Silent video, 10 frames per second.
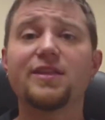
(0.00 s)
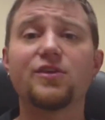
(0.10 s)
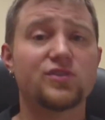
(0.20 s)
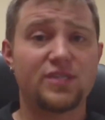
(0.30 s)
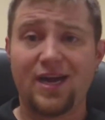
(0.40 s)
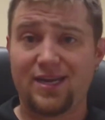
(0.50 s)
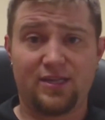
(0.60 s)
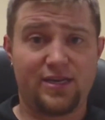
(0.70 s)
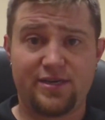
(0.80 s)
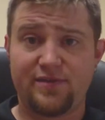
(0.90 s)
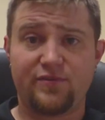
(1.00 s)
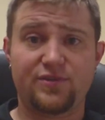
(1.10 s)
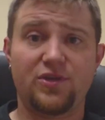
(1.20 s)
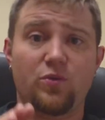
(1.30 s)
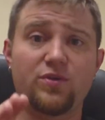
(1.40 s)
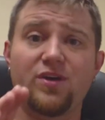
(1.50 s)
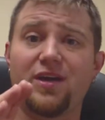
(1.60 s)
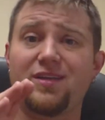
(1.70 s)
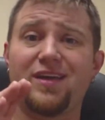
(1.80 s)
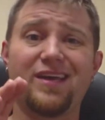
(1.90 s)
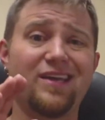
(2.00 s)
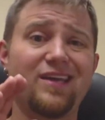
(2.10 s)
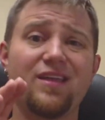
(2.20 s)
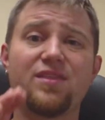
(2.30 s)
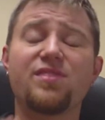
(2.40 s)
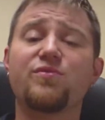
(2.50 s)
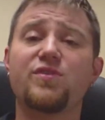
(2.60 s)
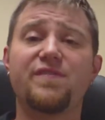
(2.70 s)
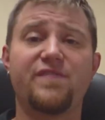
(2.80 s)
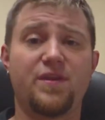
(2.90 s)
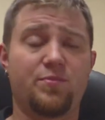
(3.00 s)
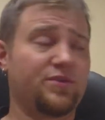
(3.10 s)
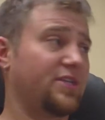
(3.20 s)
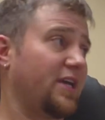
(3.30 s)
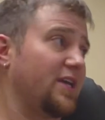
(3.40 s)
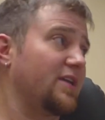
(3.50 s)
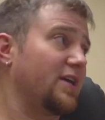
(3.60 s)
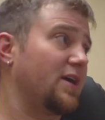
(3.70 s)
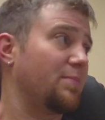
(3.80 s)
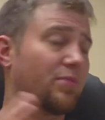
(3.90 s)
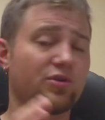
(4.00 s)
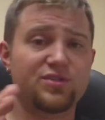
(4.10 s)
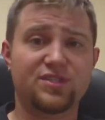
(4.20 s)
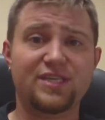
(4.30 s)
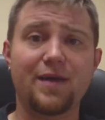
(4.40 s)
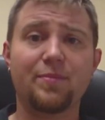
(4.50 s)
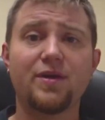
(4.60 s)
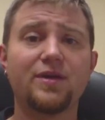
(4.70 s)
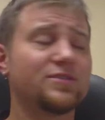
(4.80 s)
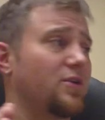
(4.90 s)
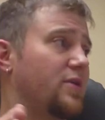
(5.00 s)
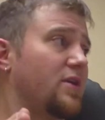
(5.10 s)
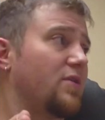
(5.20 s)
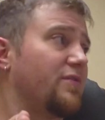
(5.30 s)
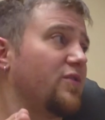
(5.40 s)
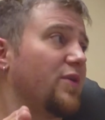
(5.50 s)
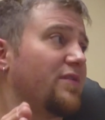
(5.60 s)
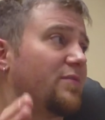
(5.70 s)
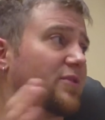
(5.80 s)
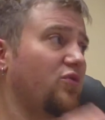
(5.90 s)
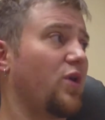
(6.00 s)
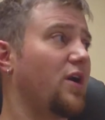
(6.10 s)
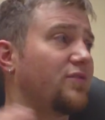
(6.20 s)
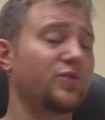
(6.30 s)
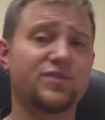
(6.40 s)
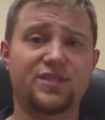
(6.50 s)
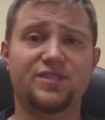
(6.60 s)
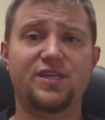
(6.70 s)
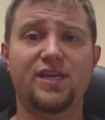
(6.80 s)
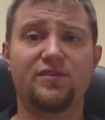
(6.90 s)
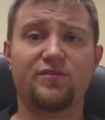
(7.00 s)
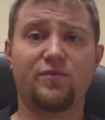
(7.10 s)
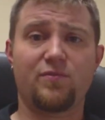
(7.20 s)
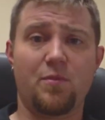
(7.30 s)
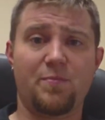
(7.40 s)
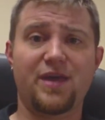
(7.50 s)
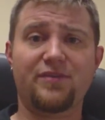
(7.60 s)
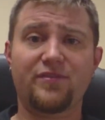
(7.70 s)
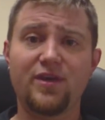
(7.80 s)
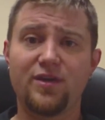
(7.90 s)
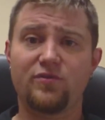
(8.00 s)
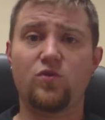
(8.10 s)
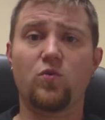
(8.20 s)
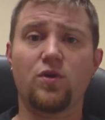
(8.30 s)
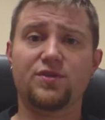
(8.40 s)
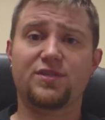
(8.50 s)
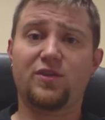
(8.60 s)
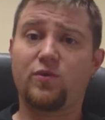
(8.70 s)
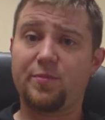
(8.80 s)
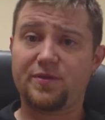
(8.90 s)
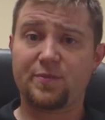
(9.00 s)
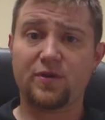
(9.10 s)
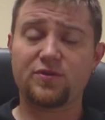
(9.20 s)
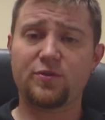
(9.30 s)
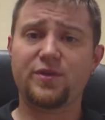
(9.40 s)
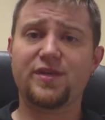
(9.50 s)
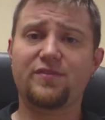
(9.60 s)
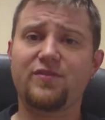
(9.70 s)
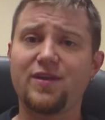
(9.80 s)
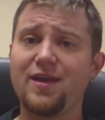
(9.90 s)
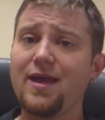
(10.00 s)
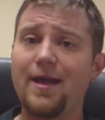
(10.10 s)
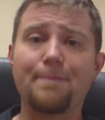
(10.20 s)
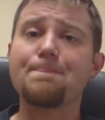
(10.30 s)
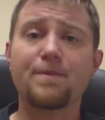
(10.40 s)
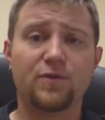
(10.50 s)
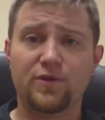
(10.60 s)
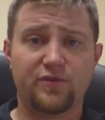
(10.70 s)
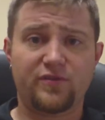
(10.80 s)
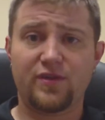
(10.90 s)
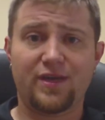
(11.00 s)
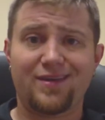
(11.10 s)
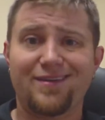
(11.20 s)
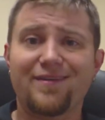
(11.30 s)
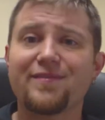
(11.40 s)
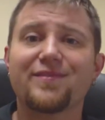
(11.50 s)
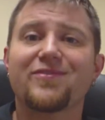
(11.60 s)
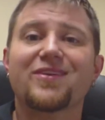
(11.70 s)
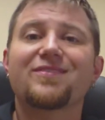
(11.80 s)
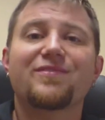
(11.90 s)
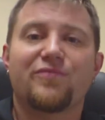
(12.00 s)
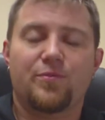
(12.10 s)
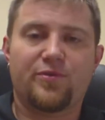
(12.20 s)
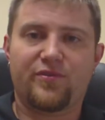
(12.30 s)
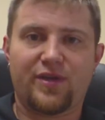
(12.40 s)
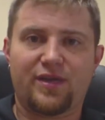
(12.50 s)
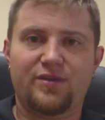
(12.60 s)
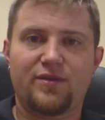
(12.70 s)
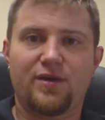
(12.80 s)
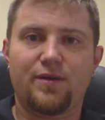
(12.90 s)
There's not a lot of difference here. We're talking like 3 feet per second per step. So, you know, if you went from a 12 to a 16, so from a best to a worst on the 1-piece barrels that we tested, you're only going to see like a 6 foot per second